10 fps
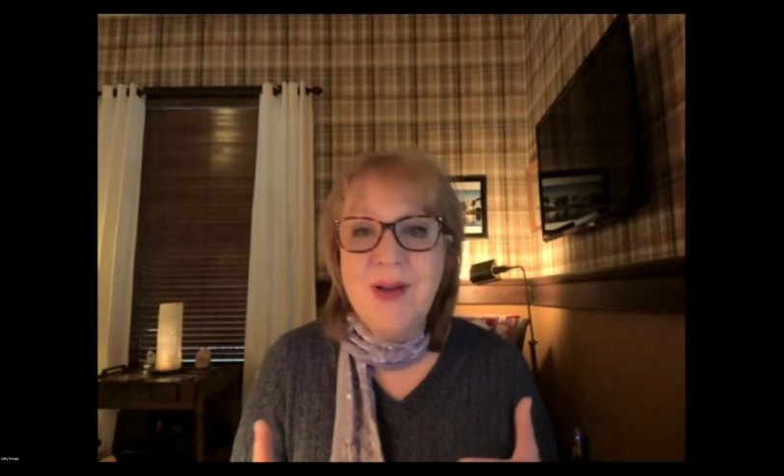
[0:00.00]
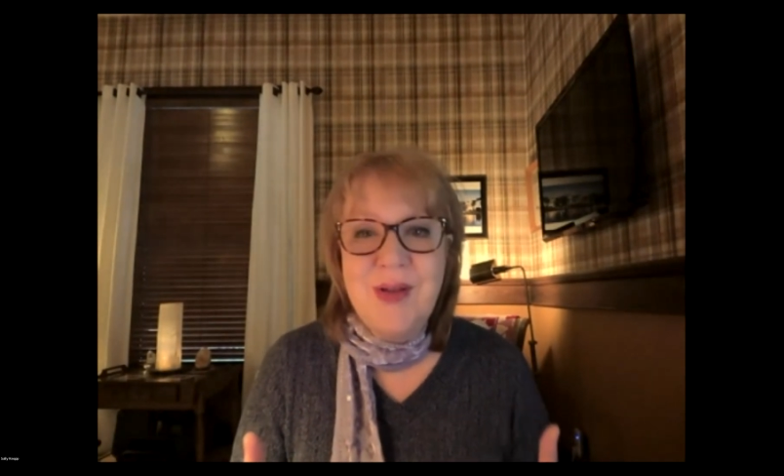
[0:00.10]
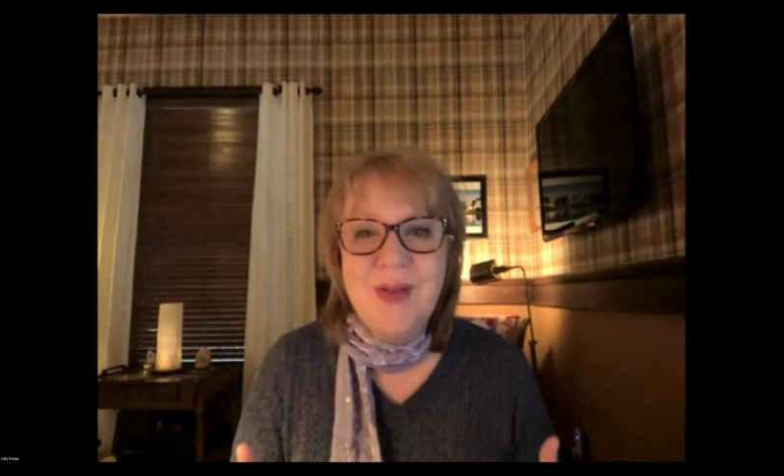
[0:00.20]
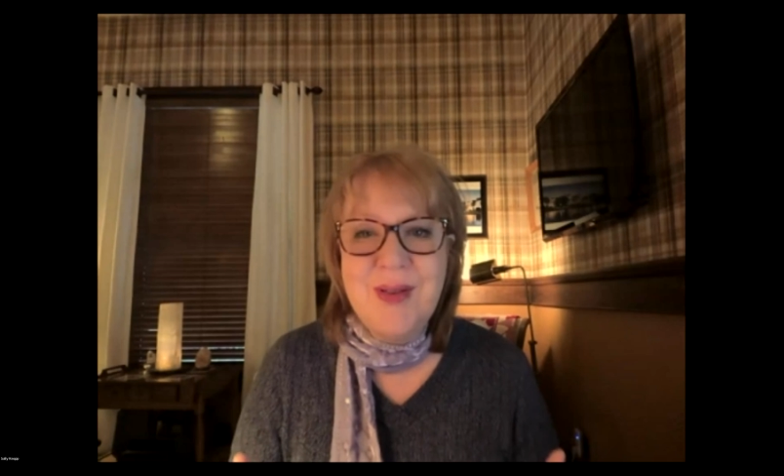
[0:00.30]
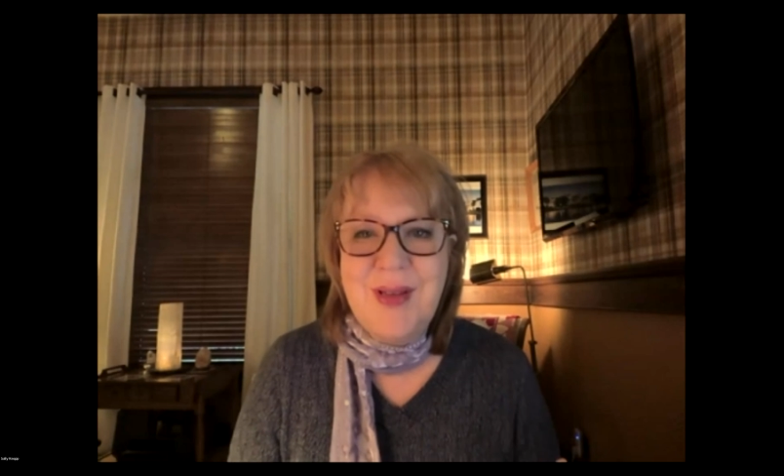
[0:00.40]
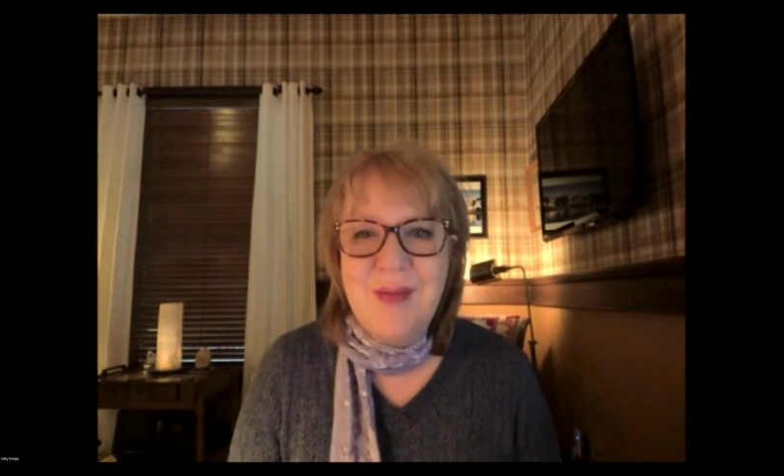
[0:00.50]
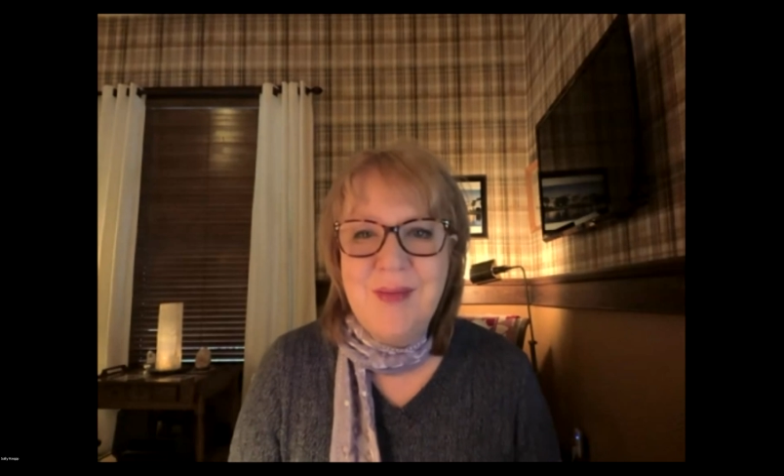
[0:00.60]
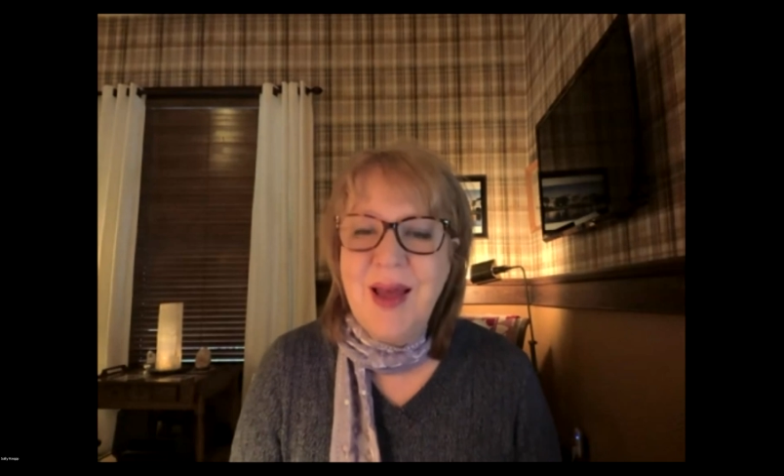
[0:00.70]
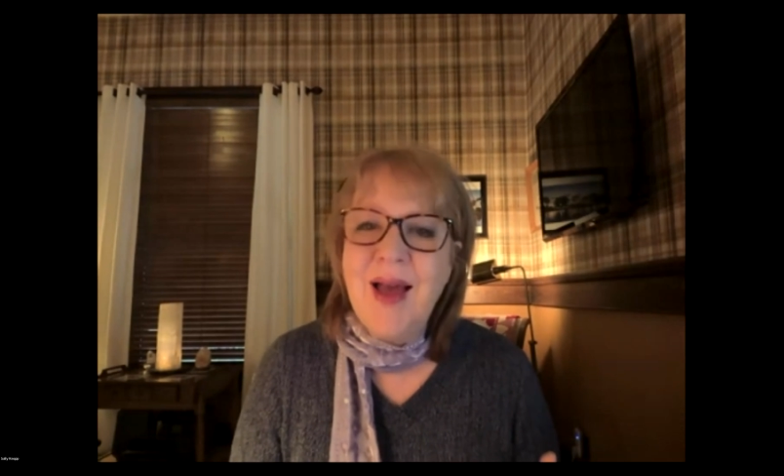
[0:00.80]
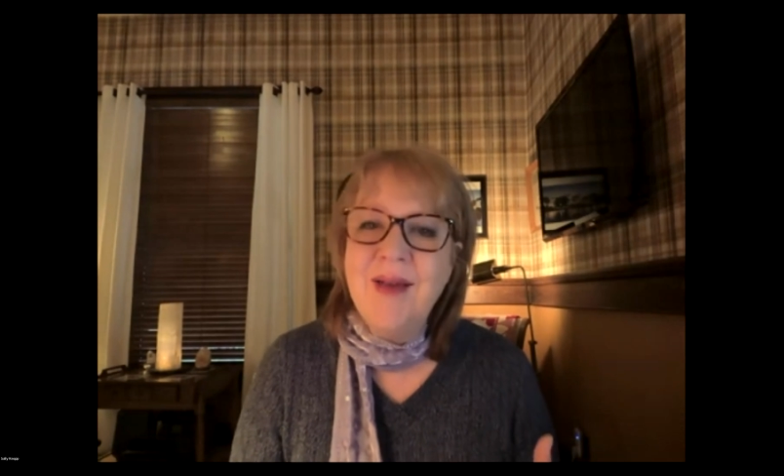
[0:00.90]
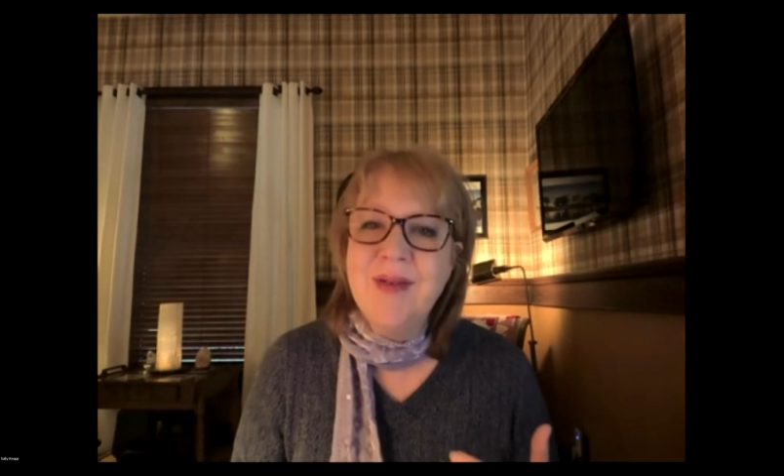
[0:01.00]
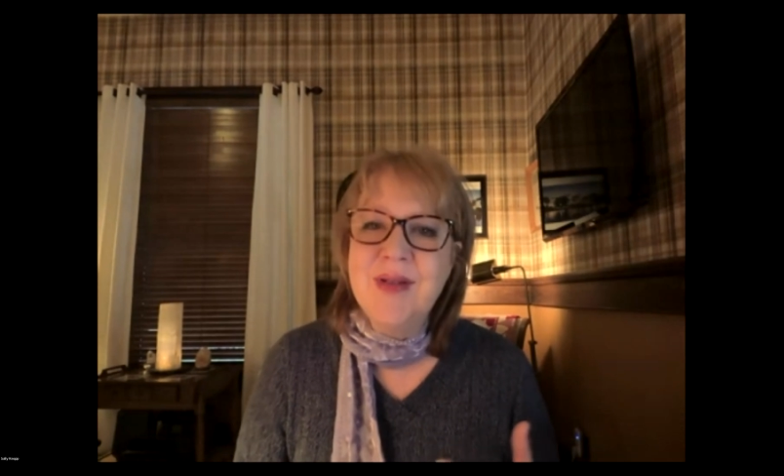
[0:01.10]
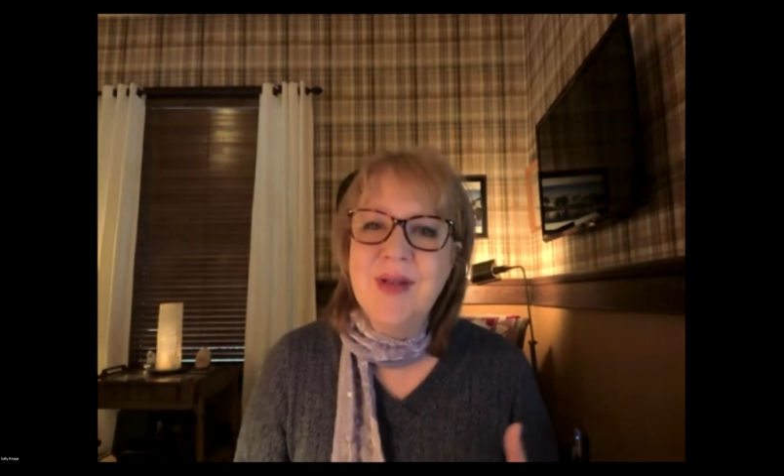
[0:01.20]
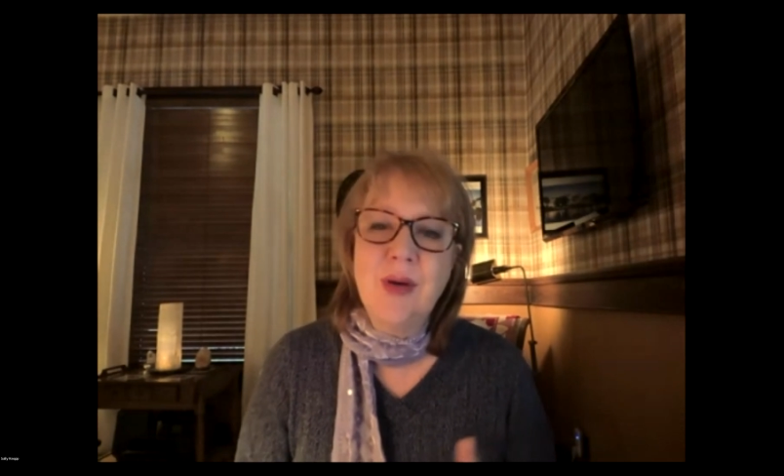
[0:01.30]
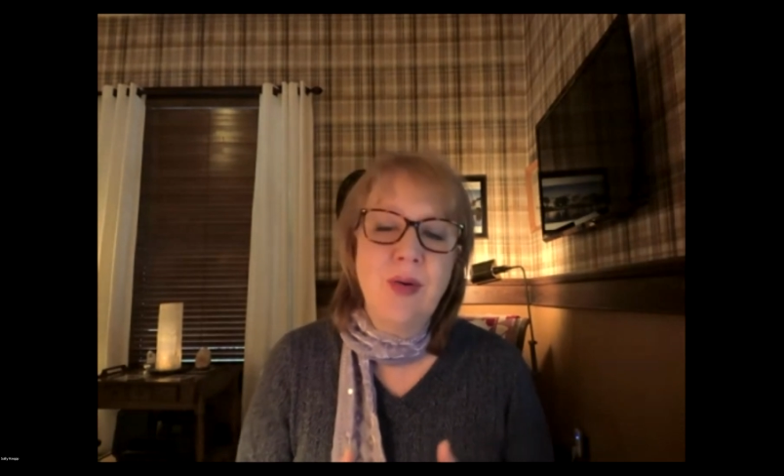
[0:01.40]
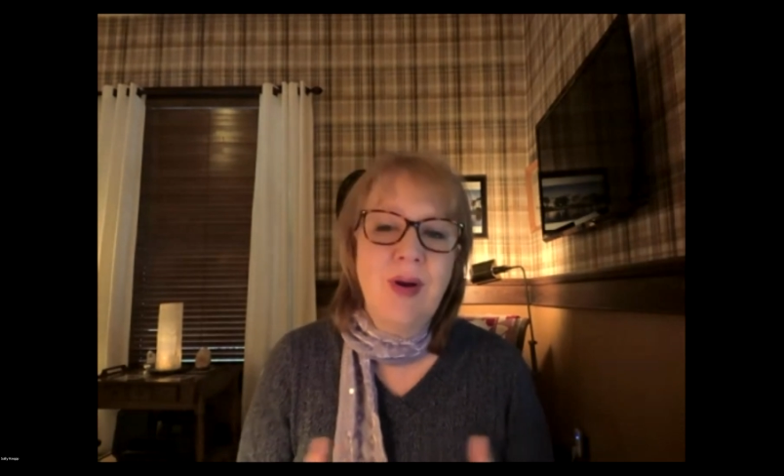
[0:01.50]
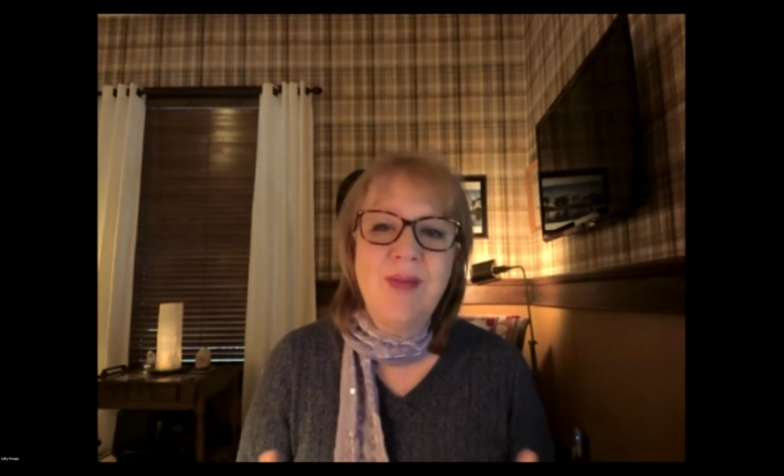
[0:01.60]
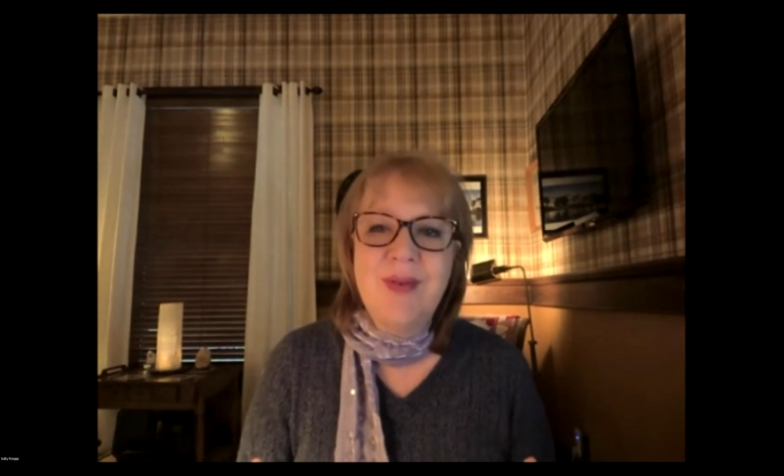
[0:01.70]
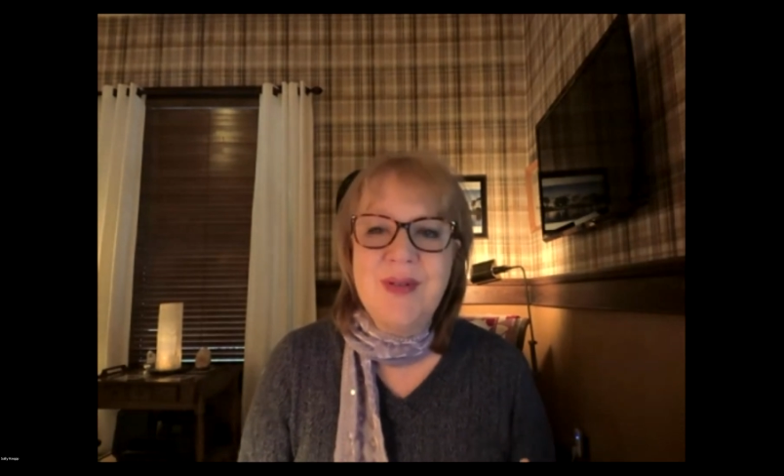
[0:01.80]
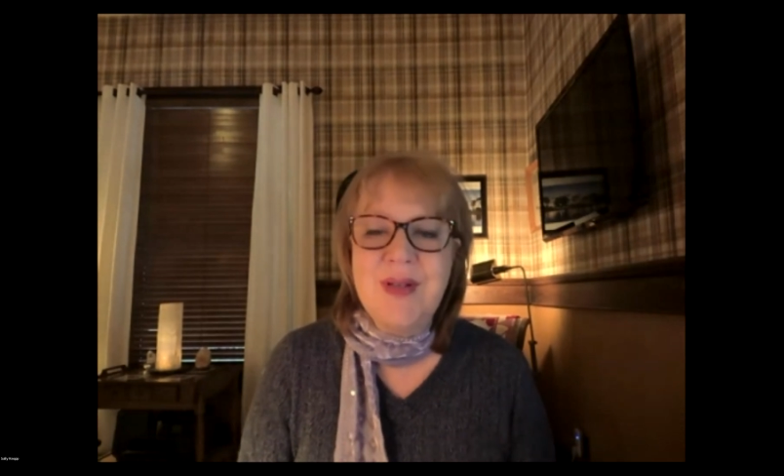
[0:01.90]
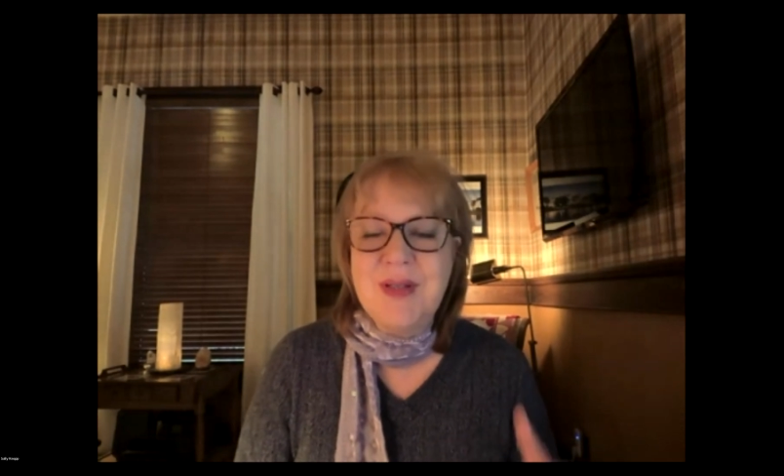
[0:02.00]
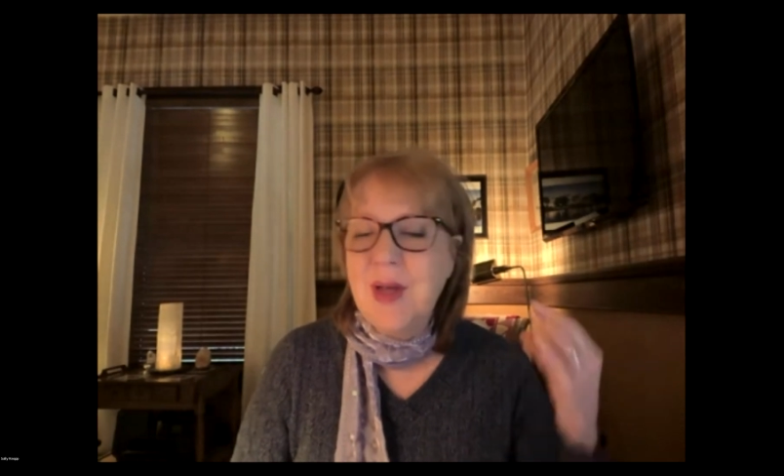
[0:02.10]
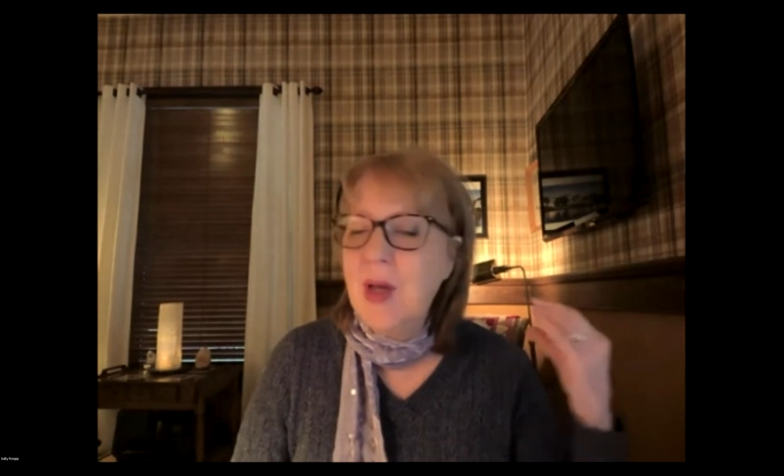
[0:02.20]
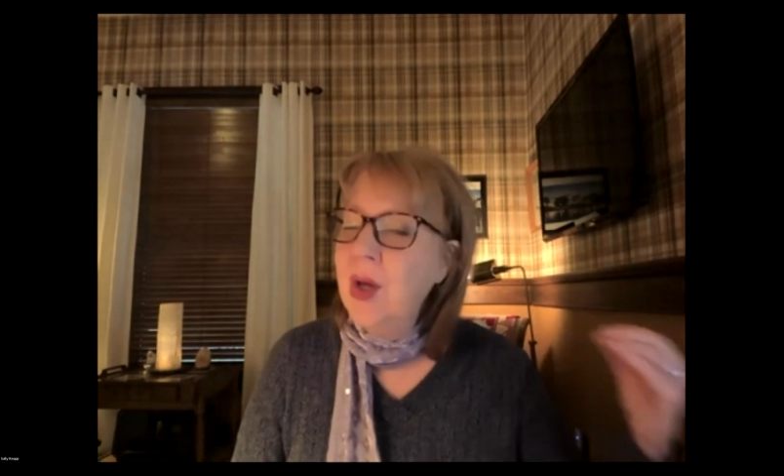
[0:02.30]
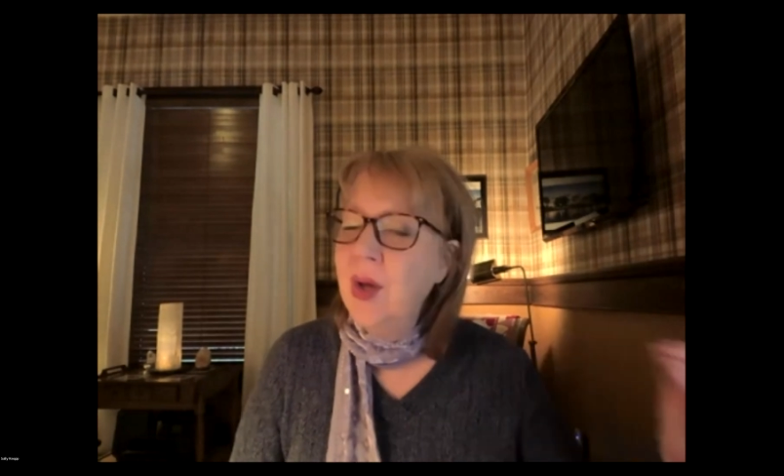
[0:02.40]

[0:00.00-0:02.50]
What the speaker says: to do the deep dive into the quantum physics,